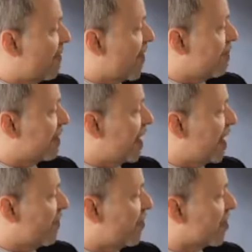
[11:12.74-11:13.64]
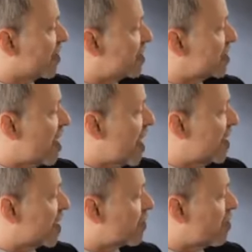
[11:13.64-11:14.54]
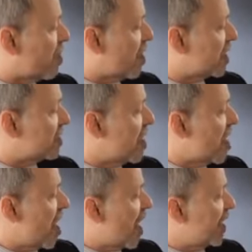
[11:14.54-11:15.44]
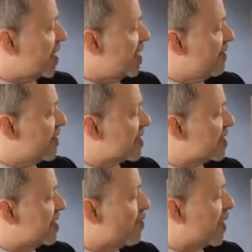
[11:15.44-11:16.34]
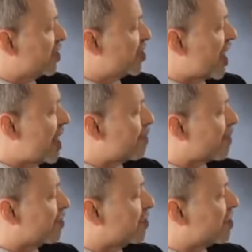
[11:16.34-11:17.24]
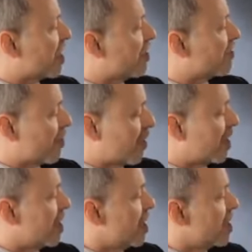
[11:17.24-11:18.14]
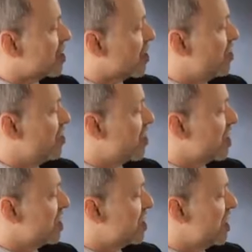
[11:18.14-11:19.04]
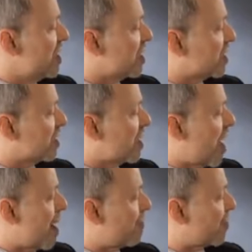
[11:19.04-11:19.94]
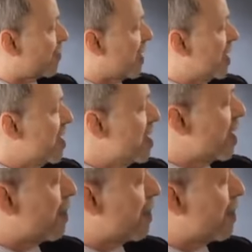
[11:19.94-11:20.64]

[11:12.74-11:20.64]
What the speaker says: I'm careful to slide it across, I can even see what shape those shelves are. So you can see that the top 3 are